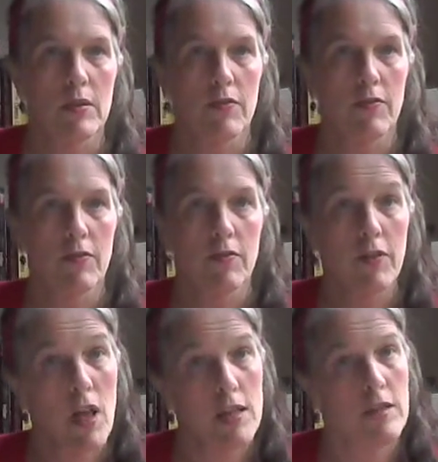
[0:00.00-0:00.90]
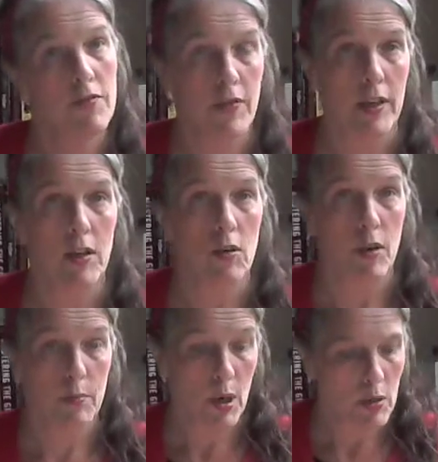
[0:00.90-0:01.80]
of philosophy or
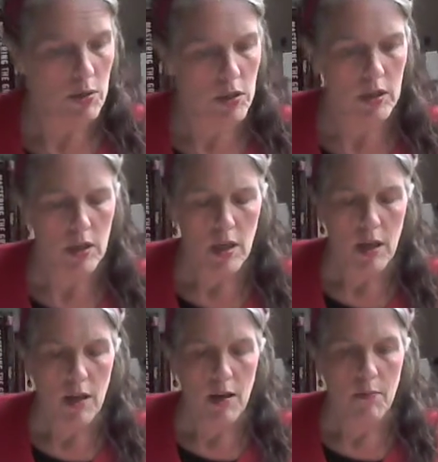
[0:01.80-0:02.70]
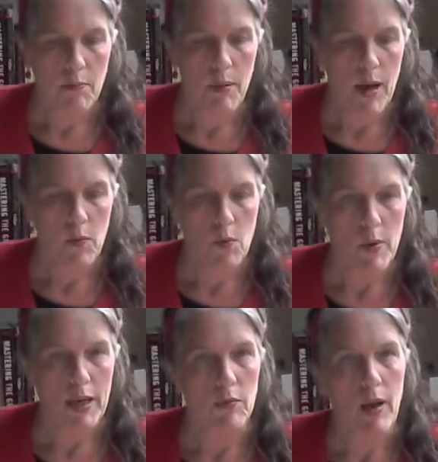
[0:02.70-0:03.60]
approach, but when
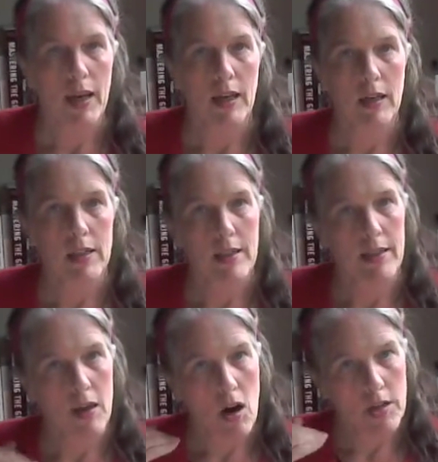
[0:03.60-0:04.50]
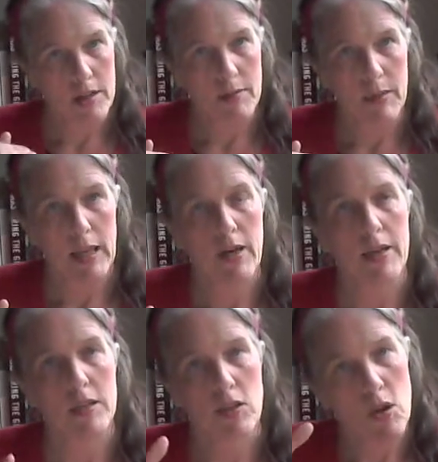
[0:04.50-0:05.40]
we can recognize that there are
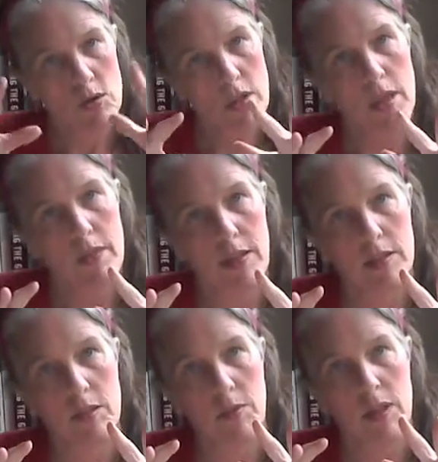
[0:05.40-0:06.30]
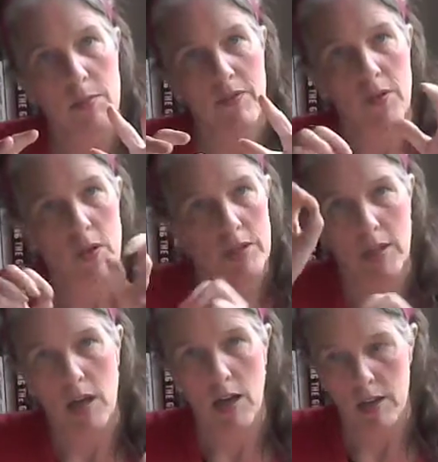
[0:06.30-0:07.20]
similarities, those are the things that we're going to be focusing
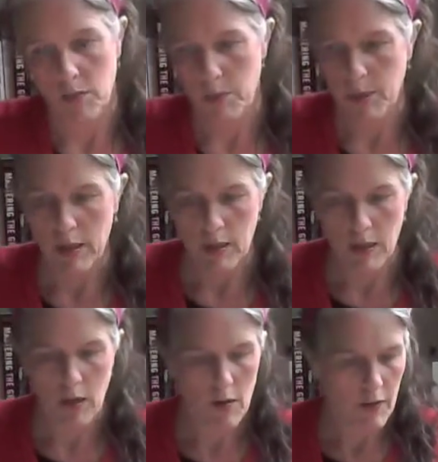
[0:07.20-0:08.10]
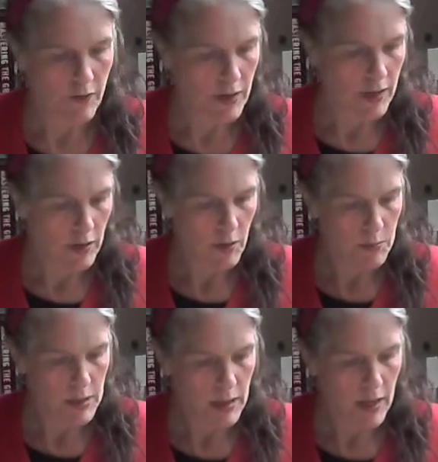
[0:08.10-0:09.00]
on as we put our affinity
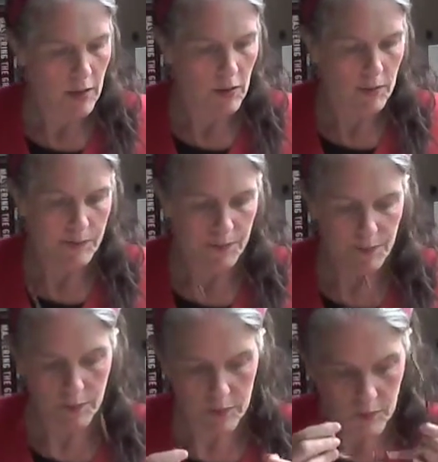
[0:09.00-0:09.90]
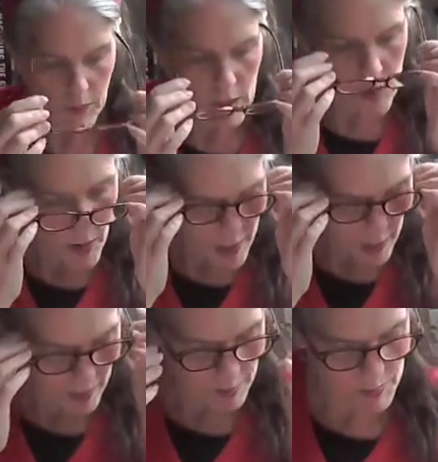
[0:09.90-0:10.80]
groups together. So I
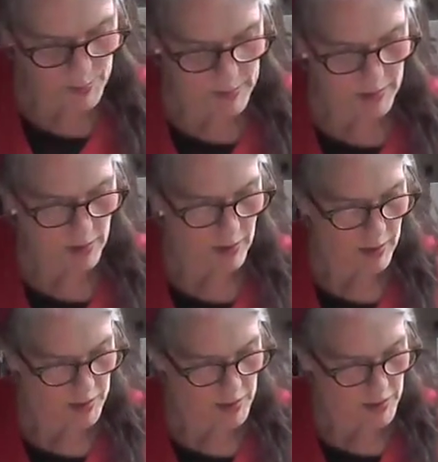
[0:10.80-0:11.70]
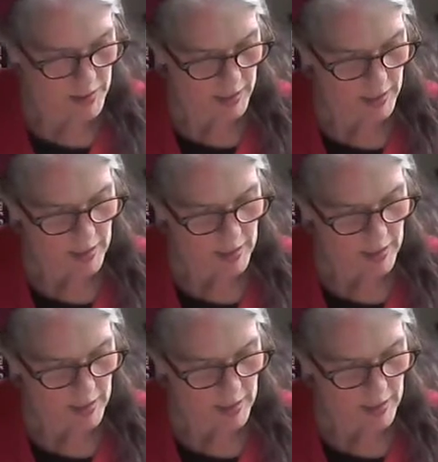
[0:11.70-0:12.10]
thought that was particularly interesting.